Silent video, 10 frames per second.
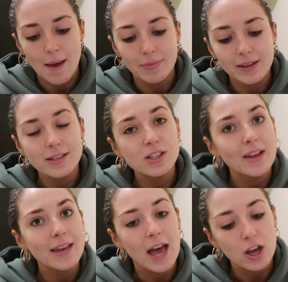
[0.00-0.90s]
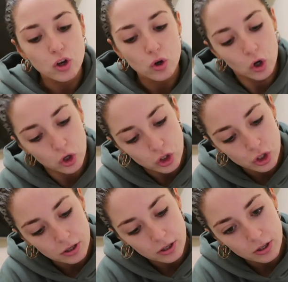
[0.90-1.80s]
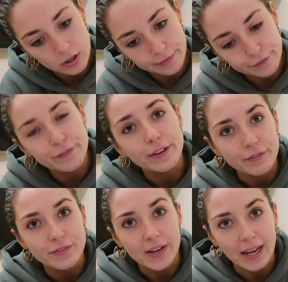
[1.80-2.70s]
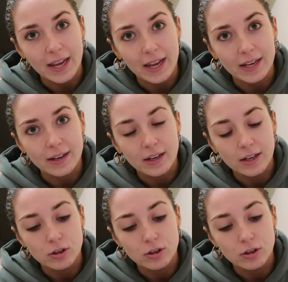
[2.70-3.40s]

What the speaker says: This is like a good 15